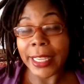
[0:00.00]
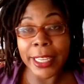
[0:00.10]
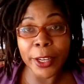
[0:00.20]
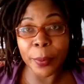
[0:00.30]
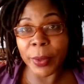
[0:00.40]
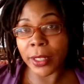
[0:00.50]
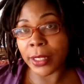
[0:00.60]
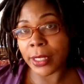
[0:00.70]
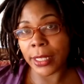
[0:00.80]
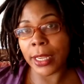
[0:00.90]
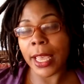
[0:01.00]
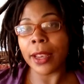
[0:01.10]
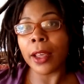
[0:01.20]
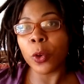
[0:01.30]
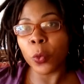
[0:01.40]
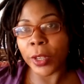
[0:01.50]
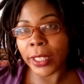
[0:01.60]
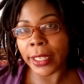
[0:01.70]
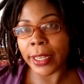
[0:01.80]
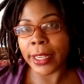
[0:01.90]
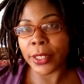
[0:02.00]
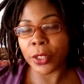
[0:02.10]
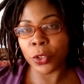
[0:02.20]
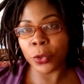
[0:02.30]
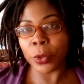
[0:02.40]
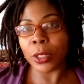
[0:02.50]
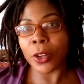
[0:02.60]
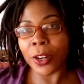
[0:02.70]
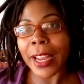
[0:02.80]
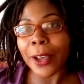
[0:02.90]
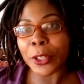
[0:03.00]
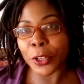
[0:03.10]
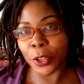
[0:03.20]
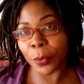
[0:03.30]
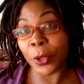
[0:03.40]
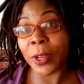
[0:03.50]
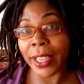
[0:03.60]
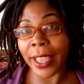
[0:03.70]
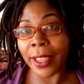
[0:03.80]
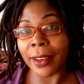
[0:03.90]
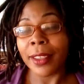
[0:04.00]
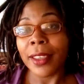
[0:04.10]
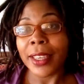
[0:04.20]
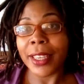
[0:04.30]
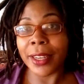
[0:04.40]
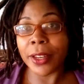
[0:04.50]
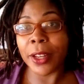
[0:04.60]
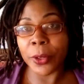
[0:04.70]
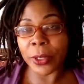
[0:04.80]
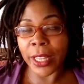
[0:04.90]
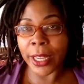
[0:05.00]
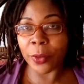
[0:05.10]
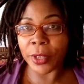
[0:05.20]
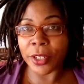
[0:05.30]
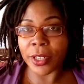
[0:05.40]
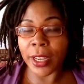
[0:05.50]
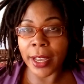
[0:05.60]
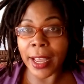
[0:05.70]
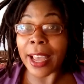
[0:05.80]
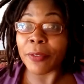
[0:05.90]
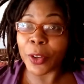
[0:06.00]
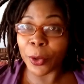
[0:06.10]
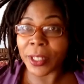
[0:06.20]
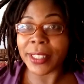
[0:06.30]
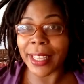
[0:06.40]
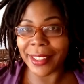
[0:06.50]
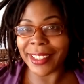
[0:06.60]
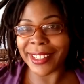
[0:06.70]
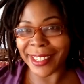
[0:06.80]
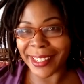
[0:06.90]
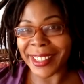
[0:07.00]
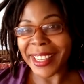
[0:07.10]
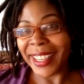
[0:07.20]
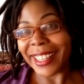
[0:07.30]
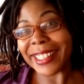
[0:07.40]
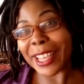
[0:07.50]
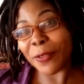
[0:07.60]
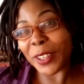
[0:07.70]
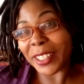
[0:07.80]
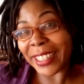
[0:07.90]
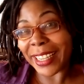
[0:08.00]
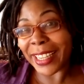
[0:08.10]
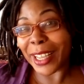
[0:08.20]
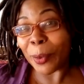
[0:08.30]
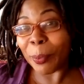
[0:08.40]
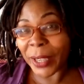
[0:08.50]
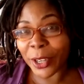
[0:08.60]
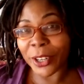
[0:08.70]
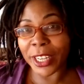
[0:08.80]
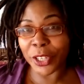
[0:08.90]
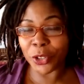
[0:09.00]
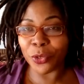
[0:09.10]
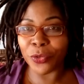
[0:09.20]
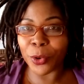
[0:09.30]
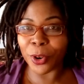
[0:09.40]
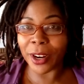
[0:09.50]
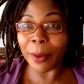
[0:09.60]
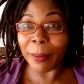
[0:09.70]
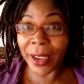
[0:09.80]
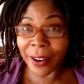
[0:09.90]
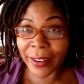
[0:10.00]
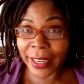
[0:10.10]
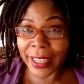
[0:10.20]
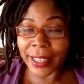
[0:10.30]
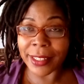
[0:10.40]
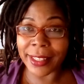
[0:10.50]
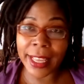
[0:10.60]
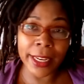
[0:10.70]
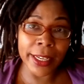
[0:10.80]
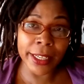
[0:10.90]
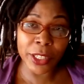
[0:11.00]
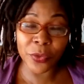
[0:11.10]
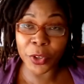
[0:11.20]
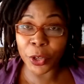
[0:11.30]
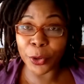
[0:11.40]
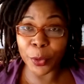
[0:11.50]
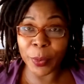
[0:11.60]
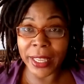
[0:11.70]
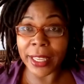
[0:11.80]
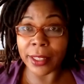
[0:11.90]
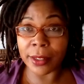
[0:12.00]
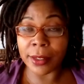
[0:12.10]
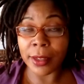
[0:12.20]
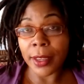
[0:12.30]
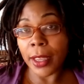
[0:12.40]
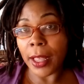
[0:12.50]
inability and unwillingness to learn how to communicate in another language. I've noticed that this is definitely a bigger issue for Americans than it is for Europeans.